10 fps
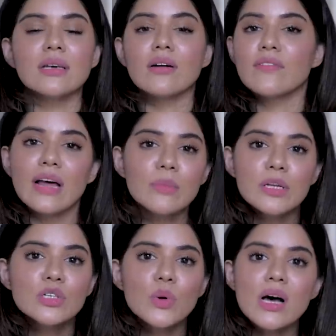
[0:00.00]
are
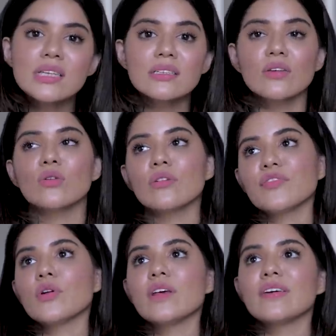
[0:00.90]
available to us.
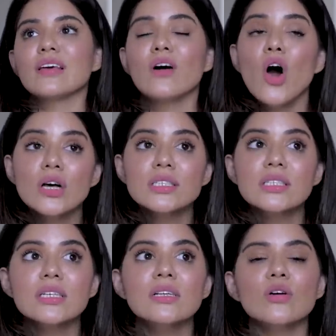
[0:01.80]
If you're living in a
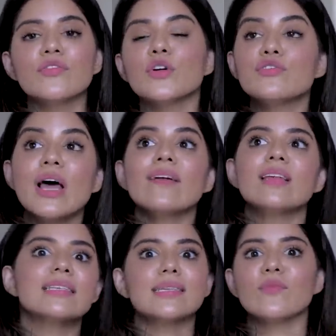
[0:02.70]
hostel, or if you're
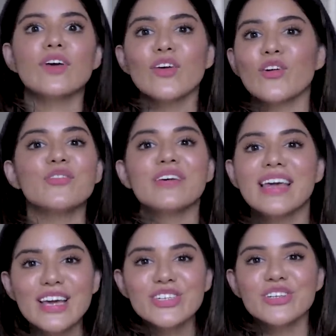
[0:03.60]
traveling somewhere, you're on a
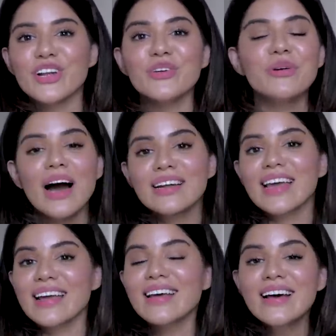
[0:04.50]
vacation and you can't
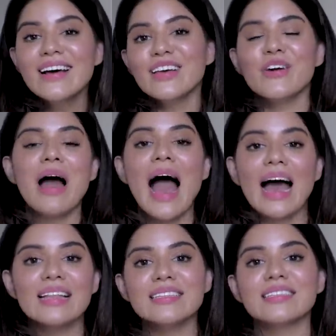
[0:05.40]
get your
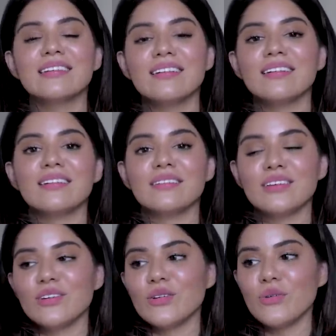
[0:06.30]
hands
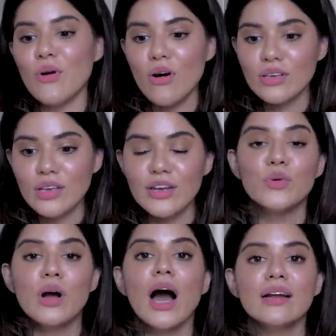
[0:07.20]
and
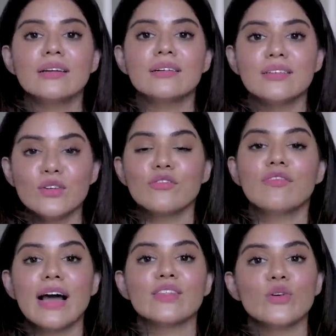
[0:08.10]
you can't
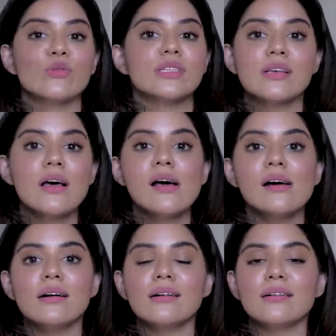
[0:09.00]
find those
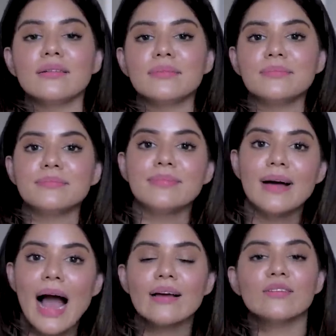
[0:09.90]

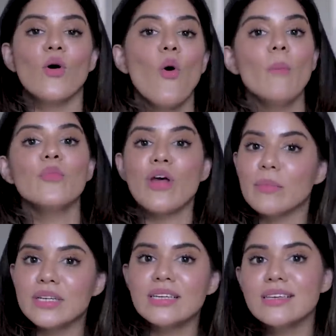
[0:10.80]
home
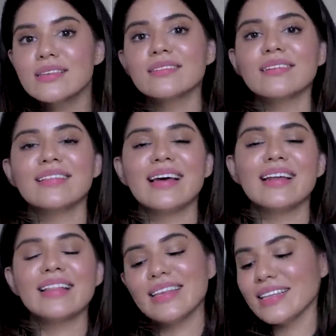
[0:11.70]
remedies,
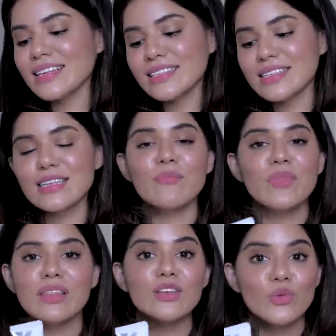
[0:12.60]
then I think this is
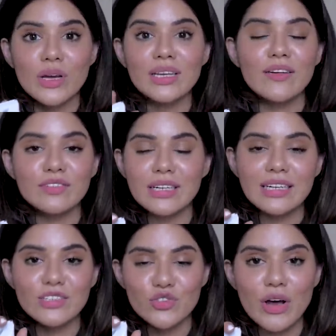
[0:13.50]
something that you can
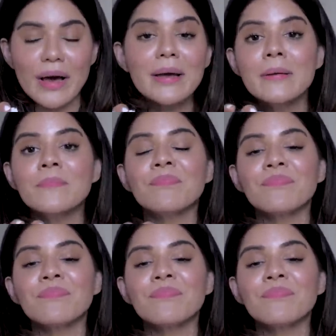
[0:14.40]
definitely try.